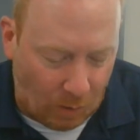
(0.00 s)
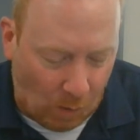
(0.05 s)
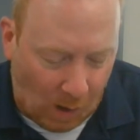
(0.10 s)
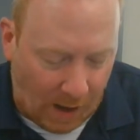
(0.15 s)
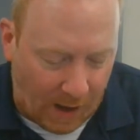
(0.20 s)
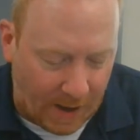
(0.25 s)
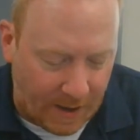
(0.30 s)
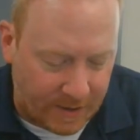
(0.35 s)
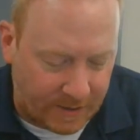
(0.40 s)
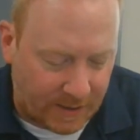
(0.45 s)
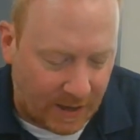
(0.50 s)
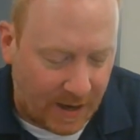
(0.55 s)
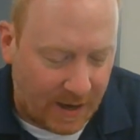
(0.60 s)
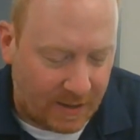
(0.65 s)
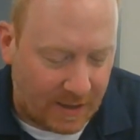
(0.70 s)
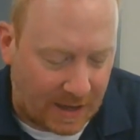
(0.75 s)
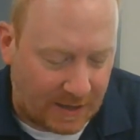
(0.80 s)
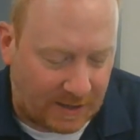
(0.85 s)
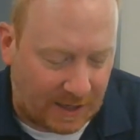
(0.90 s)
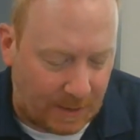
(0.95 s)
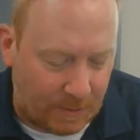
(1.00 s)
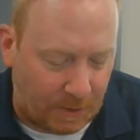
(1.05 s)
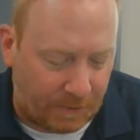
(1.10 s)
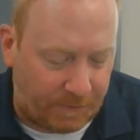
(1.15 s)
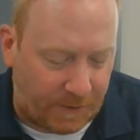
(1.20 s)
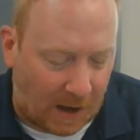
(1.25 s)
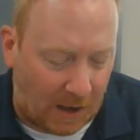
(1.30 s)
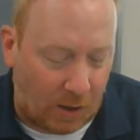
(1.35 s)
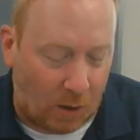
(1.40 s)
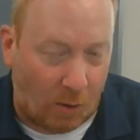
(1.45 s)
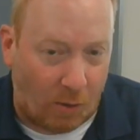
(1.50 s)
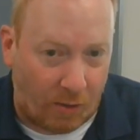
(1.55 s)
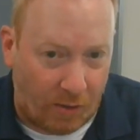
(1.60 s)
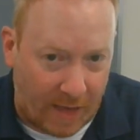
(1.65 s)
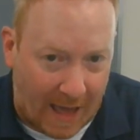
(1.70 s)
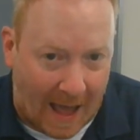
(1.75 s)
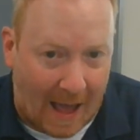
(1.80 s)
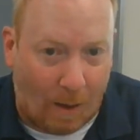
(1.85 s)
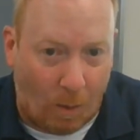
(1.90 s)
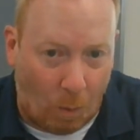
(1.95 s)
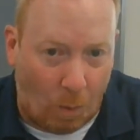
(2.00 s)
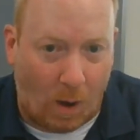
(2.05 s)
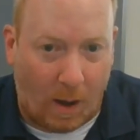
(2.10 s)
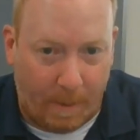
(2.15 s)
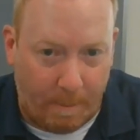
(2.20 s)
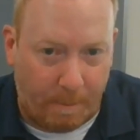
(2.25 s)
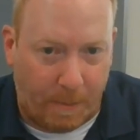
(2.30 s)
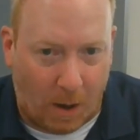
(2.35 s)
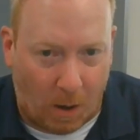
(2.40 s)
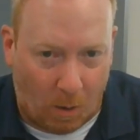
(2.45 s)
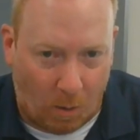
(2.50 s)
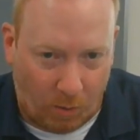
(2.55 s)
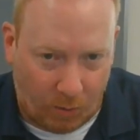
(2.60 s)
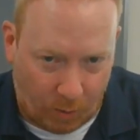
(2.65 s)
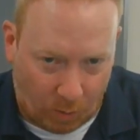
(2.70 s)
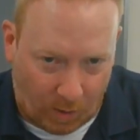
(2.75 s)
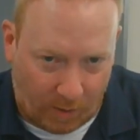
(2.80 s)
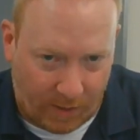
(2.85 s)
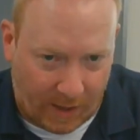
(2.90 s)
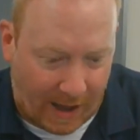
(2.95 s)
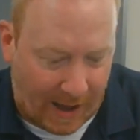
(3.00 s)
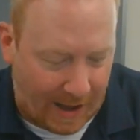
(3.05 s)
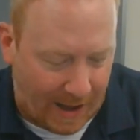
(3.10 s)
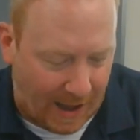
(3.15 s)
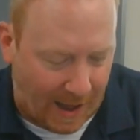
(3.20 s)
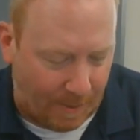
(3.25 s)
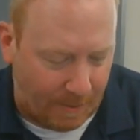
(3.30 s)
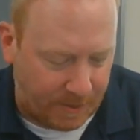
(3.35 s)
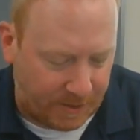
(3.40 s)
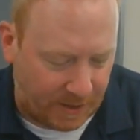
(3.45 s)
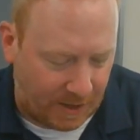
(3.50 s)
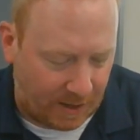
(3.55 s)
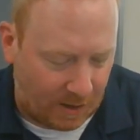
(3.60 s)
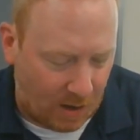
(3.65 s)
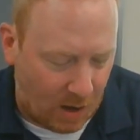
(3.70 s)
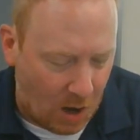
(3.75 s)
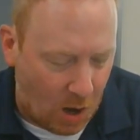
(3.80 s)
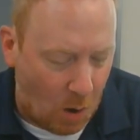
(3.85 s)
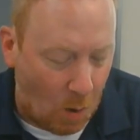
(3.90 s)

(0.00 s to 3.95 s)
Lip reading: it was, they seemed to follow that one boat, the one that Ahab is in,